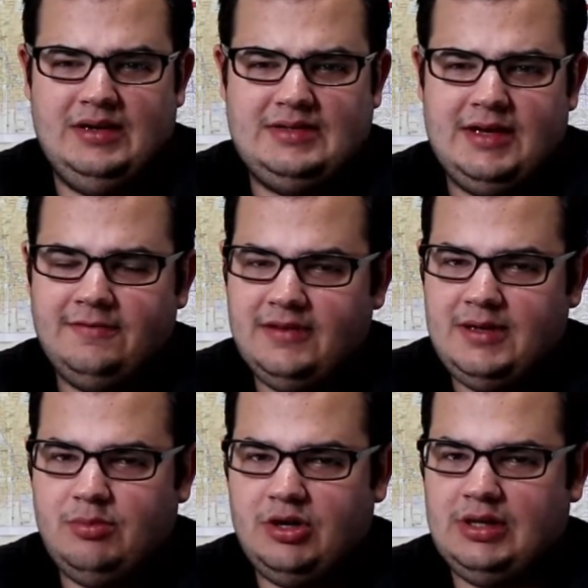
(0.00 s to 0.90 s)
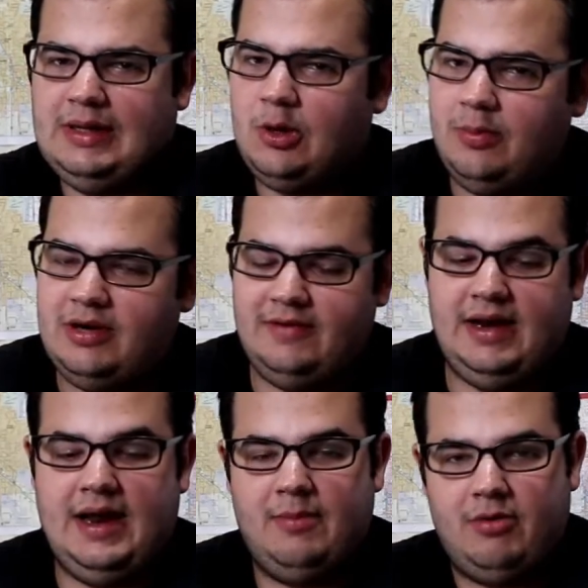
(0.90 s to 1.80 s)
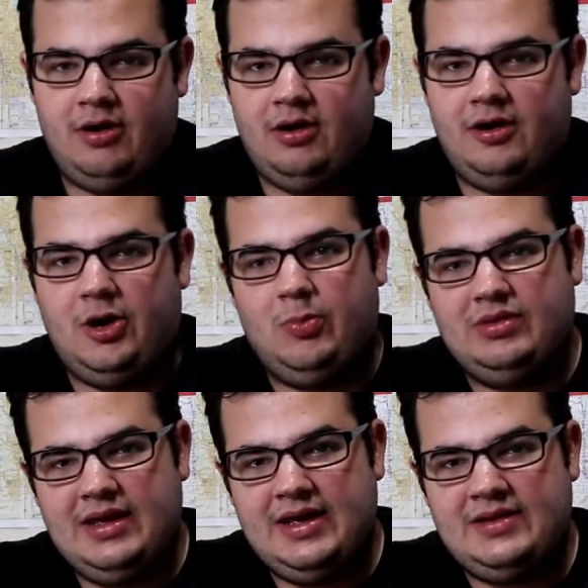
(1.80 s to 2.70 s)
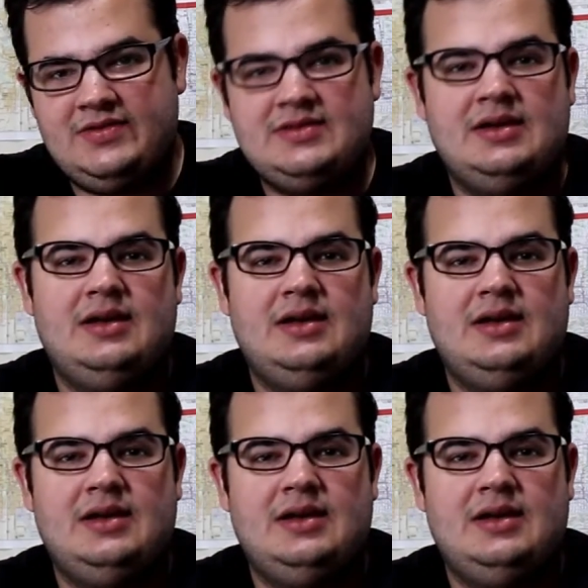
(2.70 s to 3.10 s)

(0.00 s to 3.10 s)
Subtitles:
definitely put a little bit of a damper on our plans.